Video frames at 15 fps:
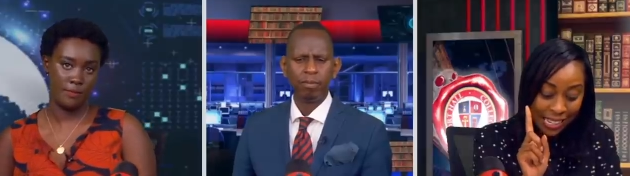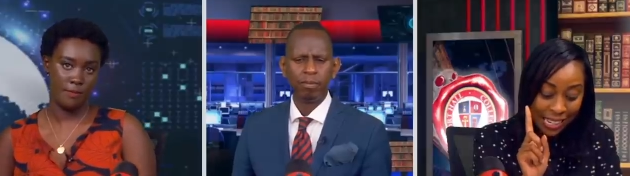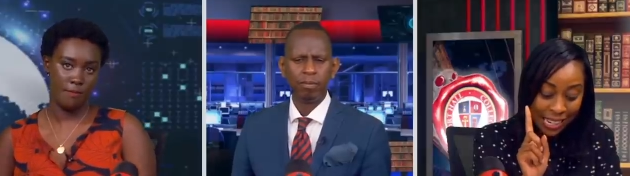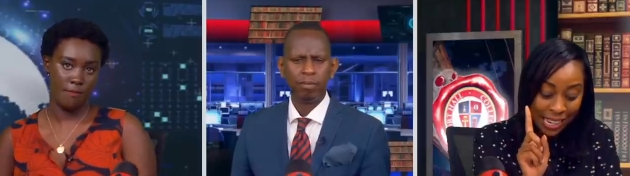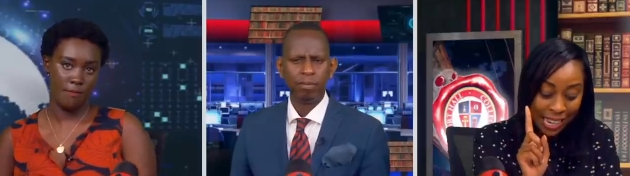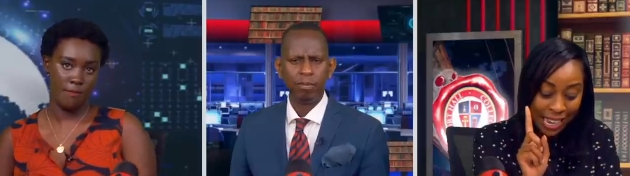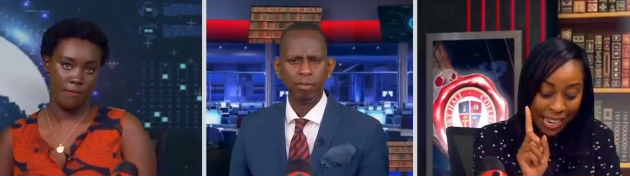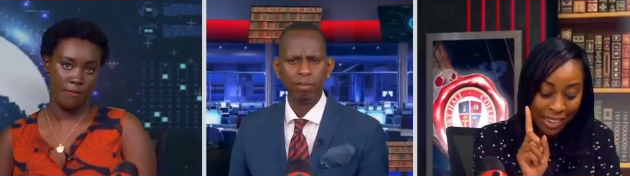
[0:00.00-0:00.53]

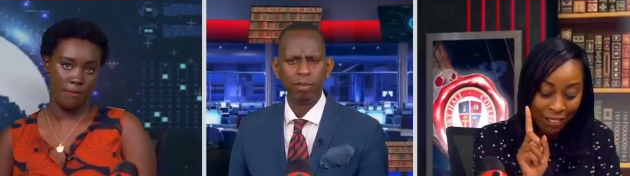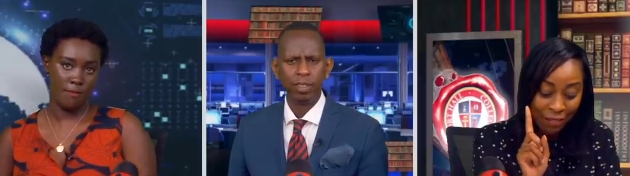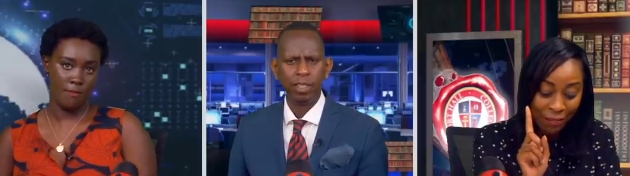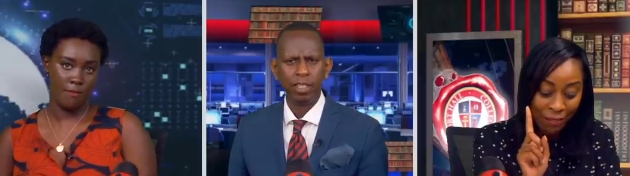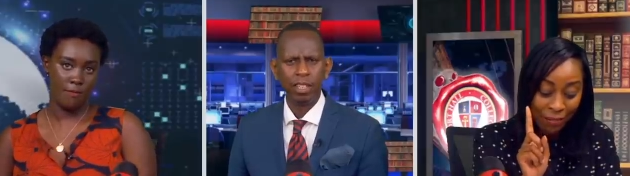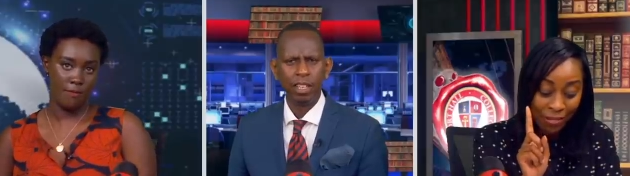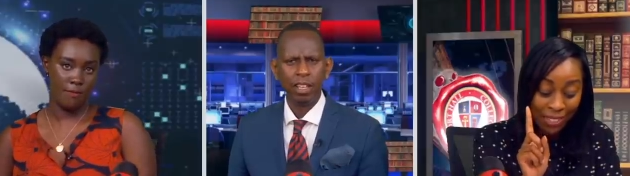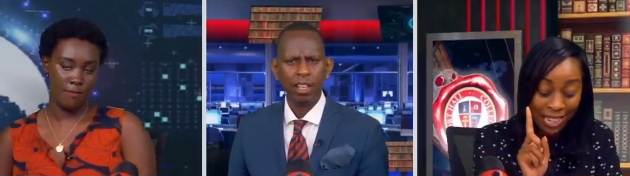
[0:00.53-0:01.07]
Speaker 1: he
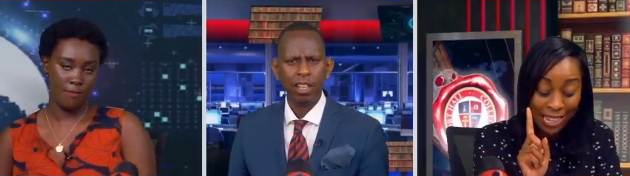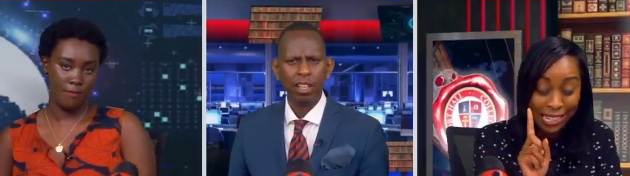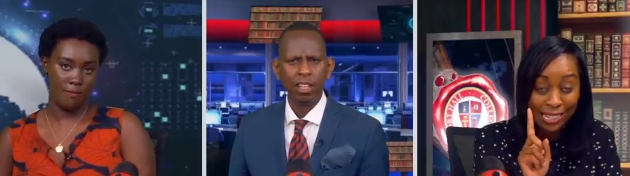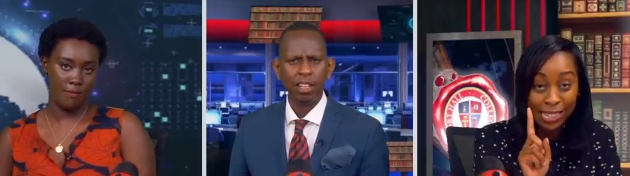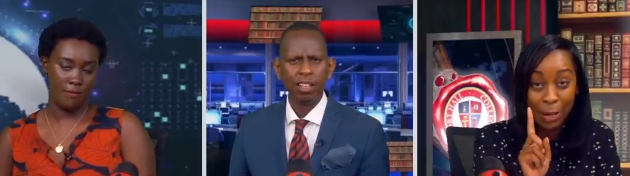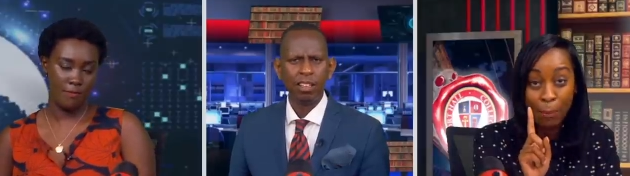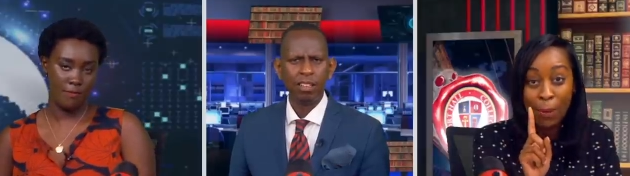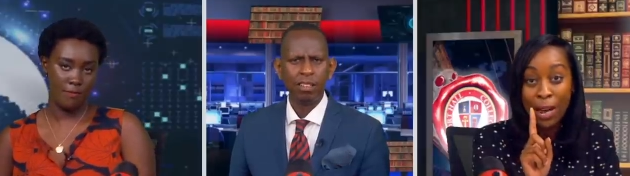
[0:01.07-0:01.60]

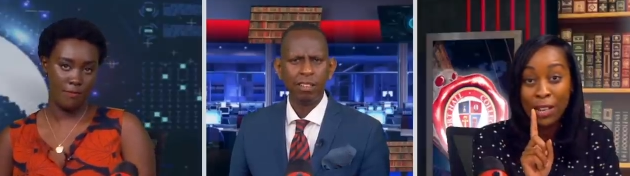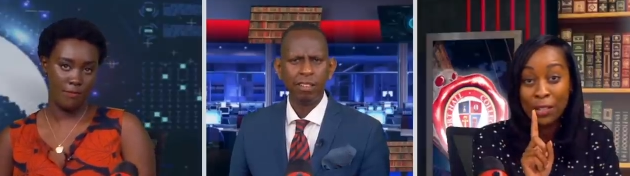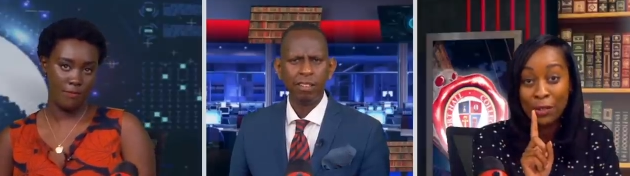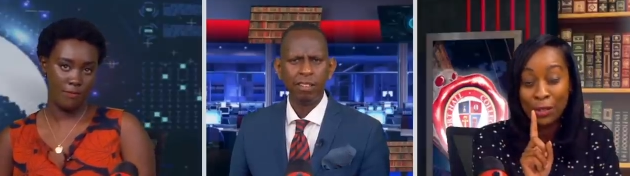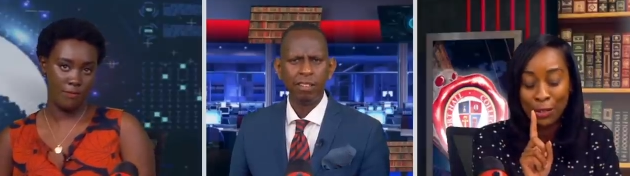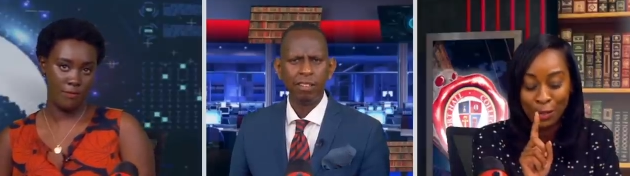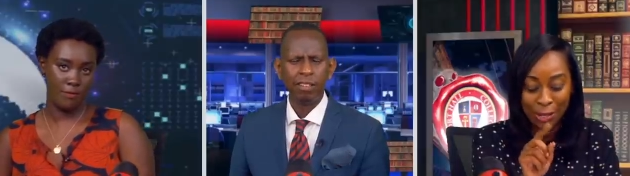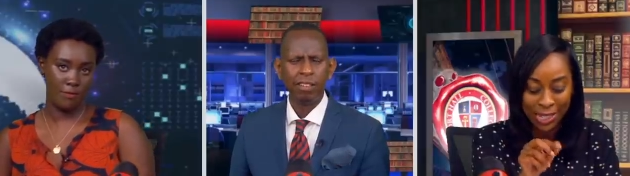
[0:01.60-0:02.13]
thinks that
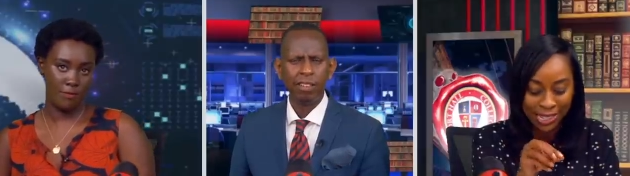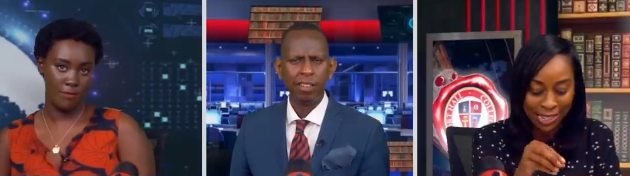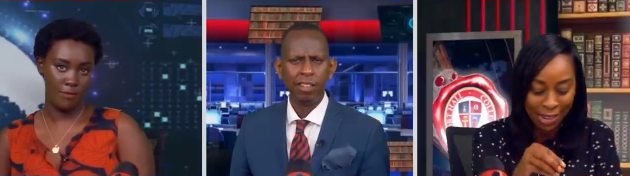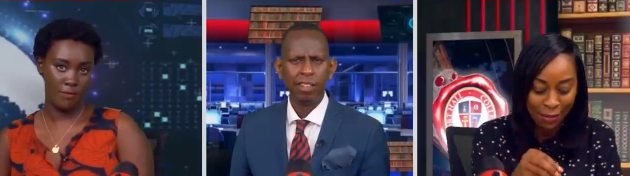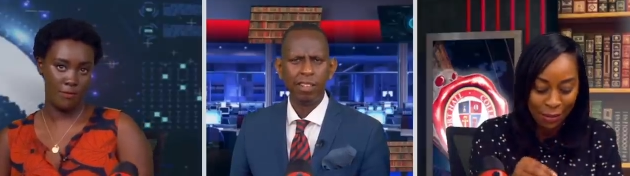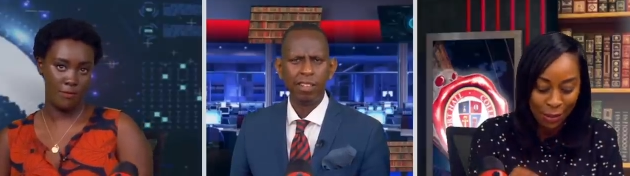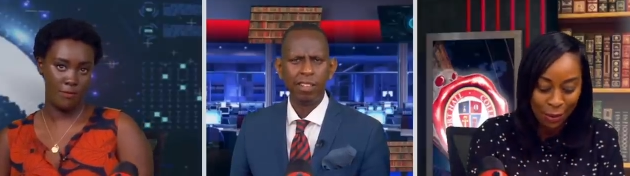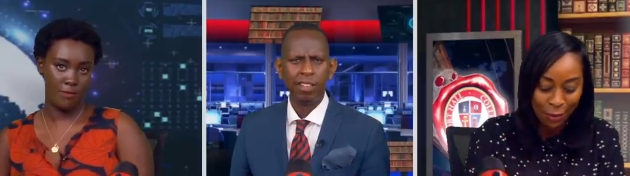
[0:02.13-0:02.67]
past retreats
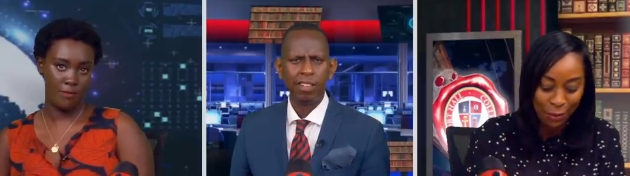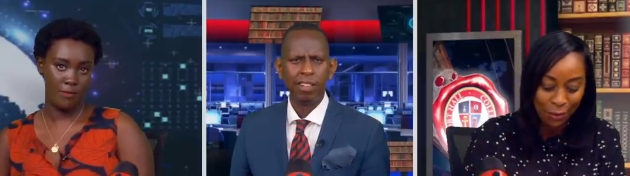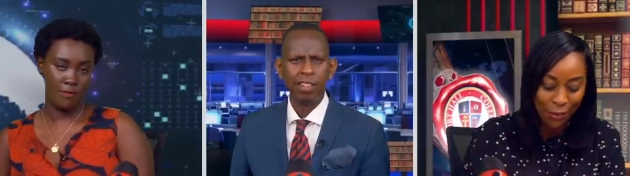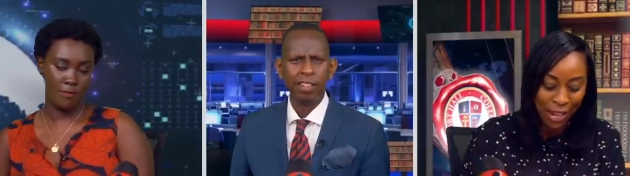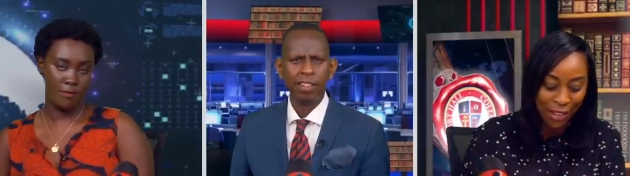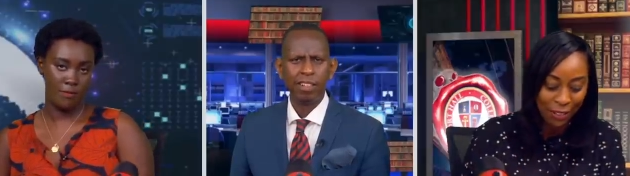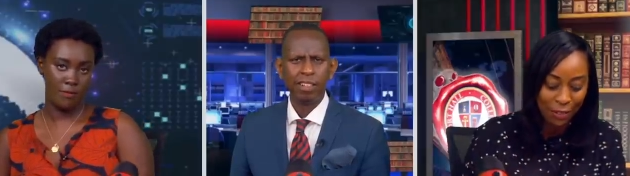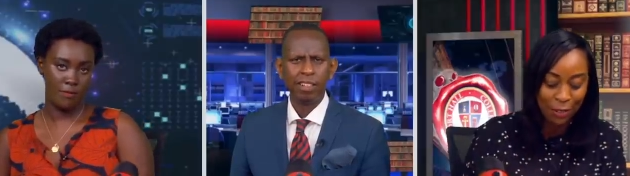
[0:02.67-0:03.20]
have sort of
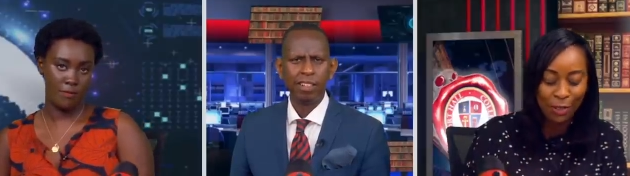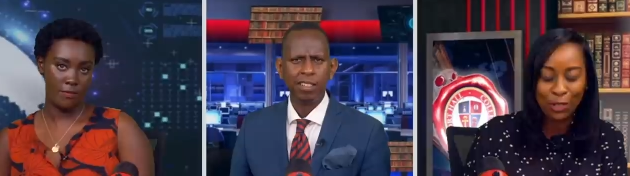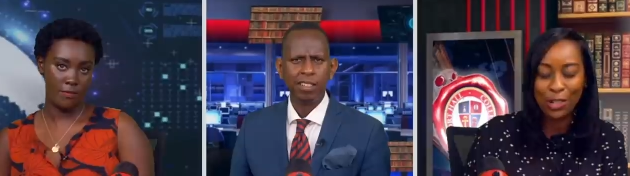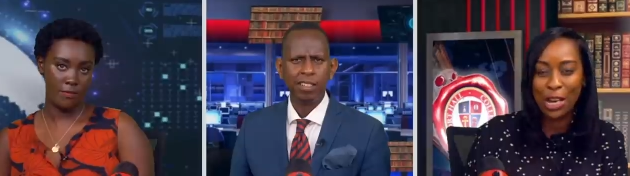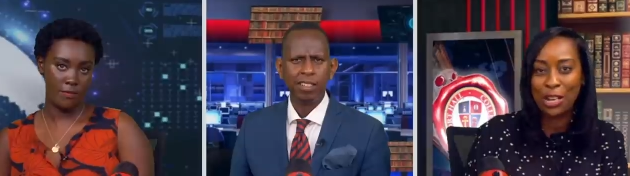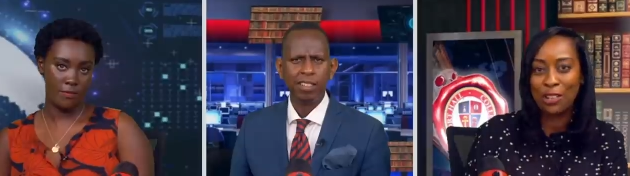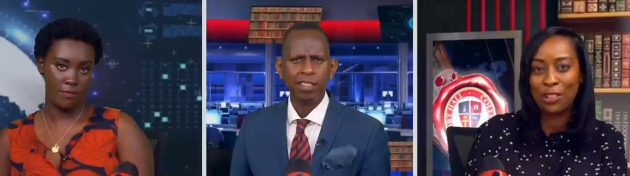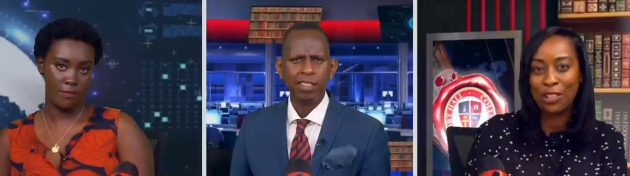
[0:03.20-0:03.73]
failed to
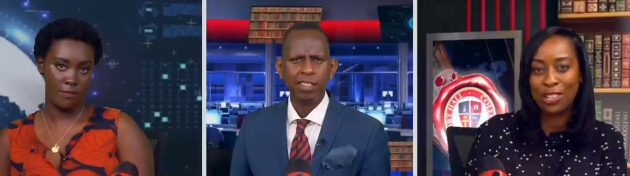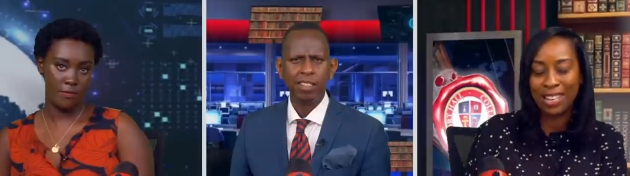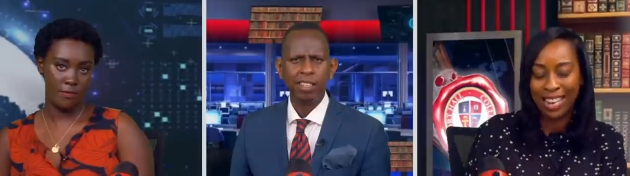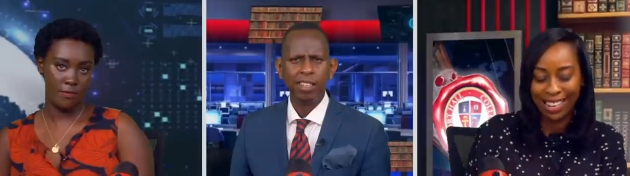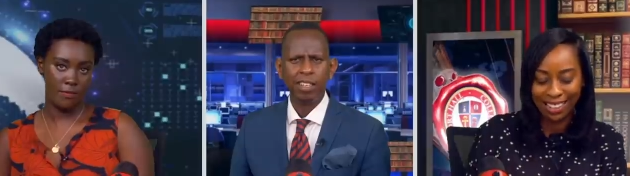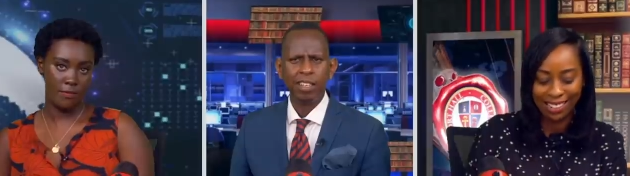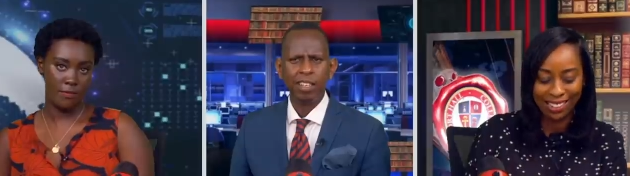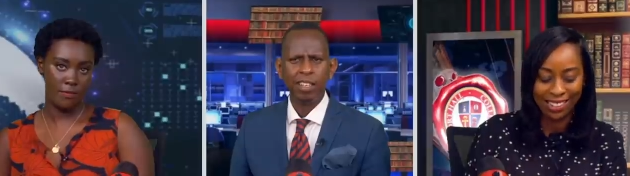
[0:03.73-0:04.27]
change the
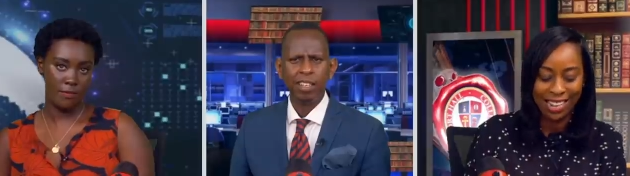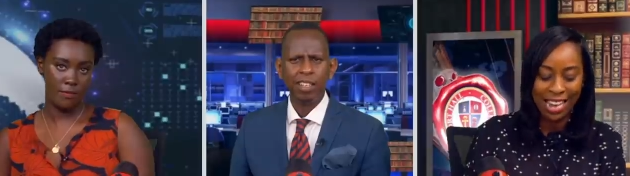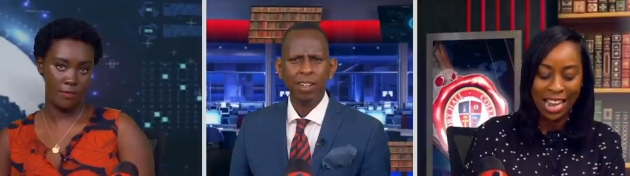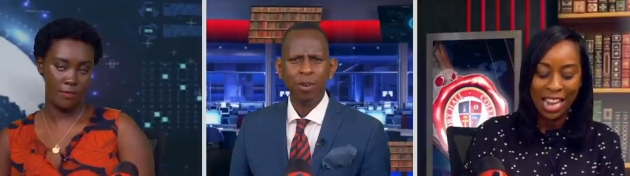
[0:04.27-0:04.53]
tide.